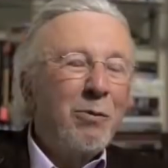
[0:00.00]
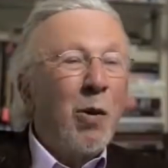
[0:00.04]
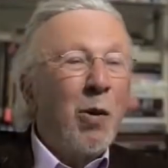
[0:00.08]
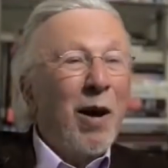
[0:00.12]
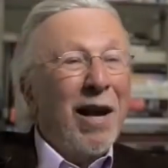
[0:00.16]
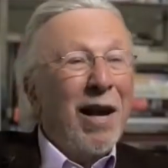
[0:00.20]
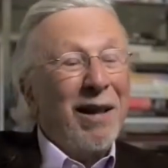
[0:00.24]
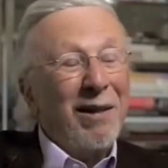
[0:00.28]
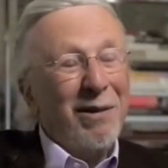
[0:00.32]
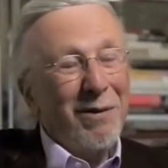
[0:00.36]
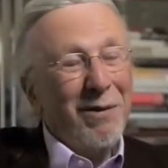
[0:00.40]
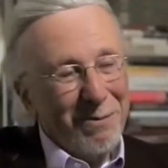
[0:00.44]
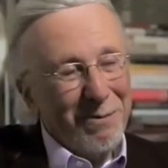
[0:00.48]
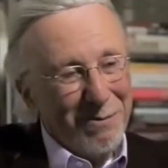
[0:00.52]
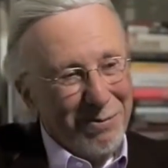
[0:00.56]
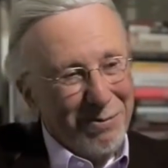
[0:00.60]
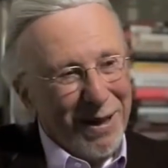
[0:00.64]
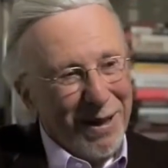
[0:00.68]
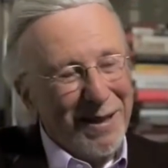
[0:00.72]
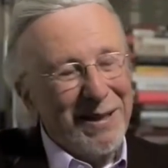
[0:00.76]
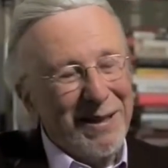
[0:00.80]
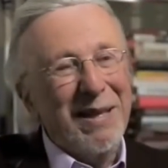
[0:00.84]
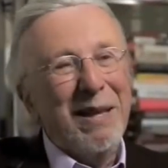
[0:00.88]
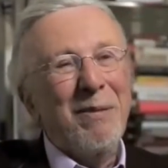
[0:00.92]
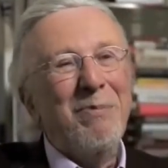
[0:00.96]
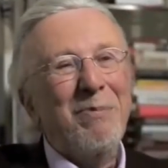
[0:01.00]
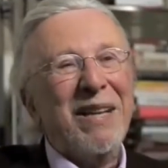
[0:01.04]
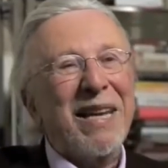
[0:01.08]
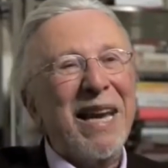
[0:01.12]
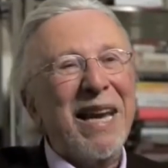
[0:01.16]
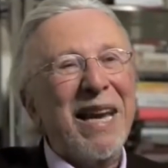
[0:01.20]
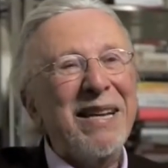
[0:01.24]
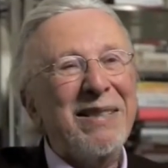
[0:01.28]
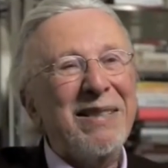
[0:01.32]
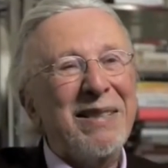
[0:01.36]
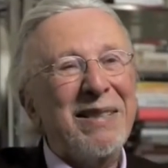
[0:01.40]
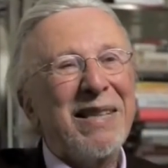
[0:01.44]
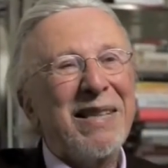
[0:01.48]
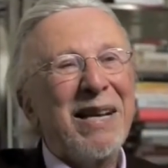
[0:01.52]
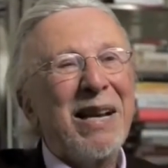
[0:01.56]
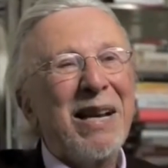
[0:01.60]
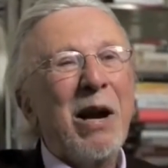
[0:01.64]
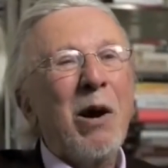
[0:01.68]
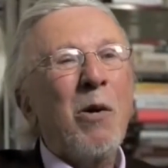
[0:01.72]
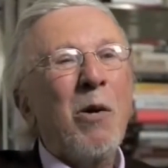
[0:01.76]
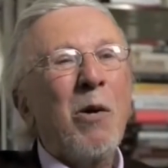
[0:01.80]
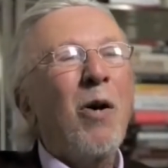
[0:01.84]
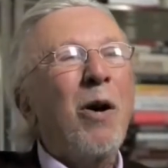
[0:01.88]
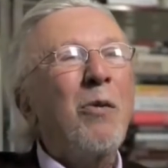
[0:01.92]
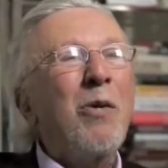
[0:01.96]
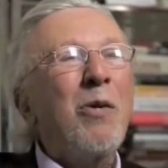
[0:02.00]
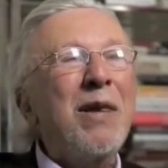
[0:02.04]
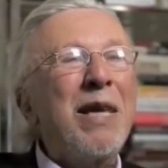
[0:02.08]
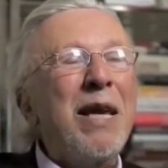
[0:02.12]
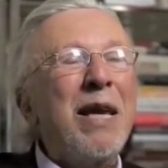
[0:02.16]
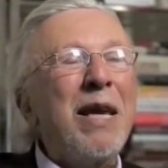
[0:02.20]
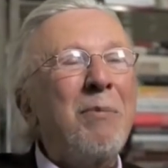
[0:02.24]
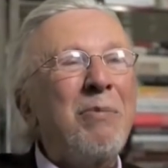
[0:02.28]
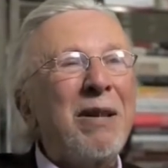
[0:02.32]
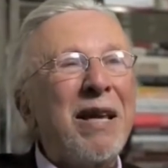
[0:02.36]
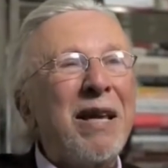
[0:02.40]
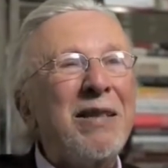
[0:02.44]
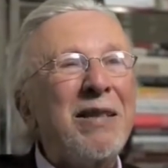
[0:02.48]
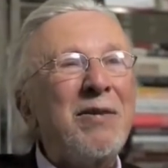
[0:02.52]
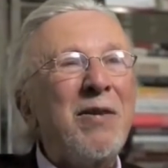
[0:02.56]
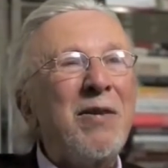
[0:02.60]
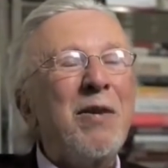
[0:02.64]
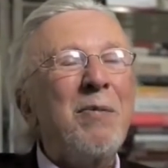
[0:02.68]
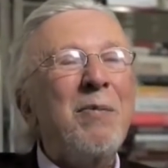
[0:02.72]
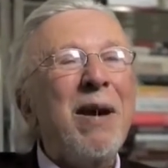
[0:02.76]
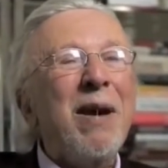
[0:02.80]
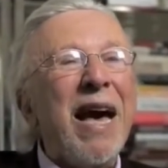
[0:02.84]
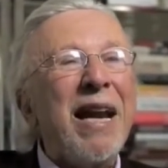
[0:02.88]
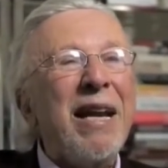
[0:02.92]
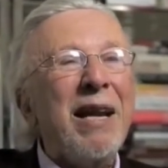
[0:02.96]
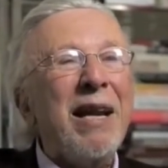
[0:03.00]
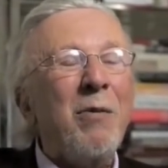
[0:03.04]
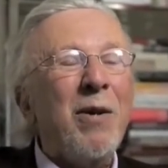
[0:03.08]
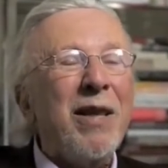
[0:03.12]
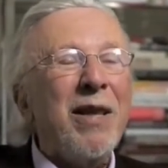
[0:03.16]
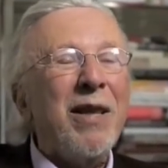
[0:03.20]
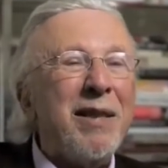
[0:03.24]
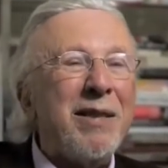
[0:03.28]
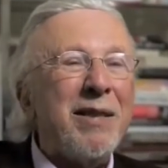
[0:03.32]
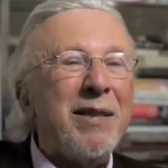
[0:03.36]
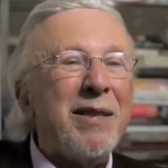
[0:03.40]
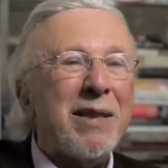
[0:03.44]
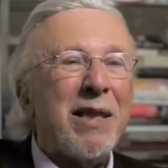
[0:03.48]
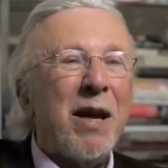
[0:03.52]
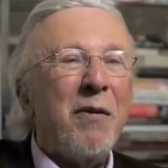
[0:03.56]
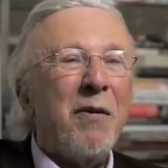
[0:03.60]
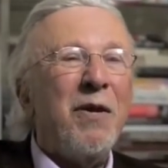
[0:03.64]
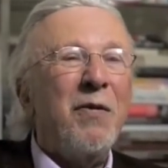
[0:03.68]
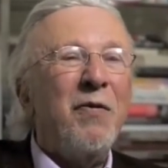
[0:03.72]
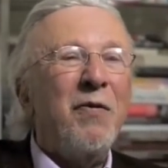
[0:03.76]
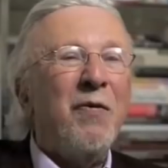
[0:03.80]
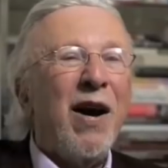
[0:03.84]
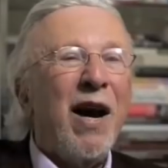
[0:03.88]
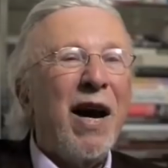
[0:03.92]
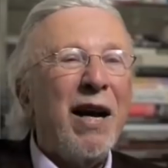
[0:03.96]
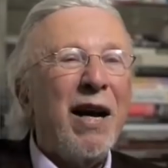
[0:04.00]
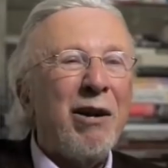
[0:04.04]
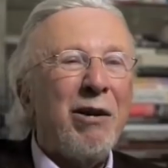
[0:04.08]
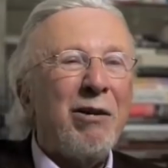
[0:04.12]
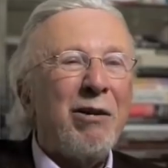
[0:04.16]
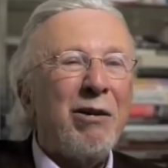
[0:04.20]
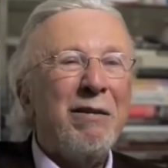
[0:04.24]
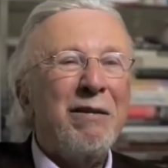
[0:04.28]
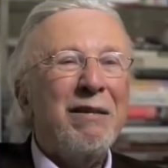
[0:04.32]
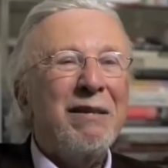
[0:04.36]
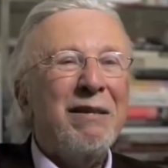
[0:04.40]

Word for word: Well, what are the implications? What were the implications of humanity when they discovered fire?